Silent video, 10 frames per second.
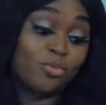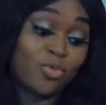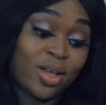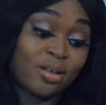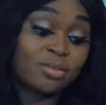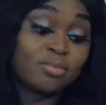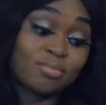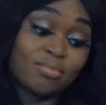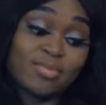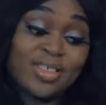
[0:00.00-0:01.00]
Well,
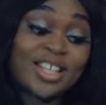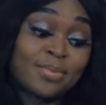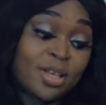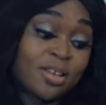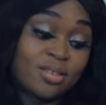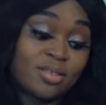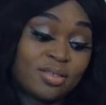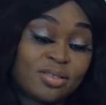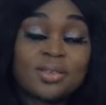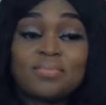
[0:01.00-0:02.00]
that's
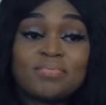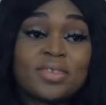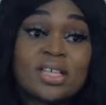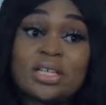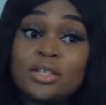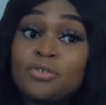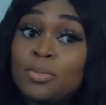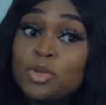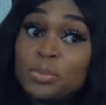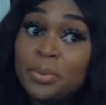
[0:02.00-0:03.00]
because he hid it
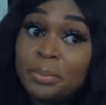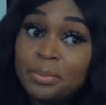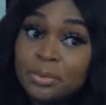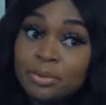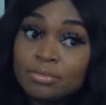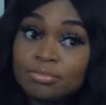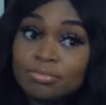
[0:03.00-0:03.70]
from you people.